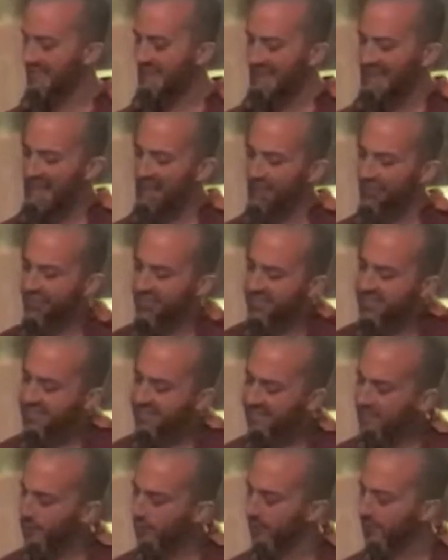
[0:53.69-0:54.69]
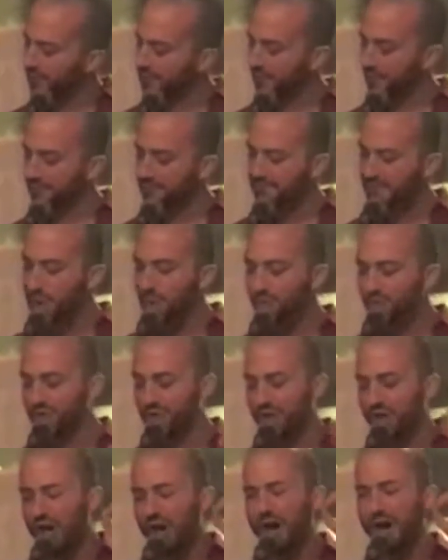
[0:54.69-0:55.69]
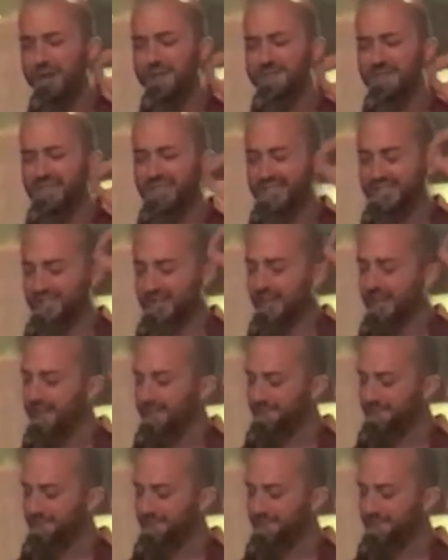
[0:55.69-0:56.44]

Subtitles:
that held the secret for future harvest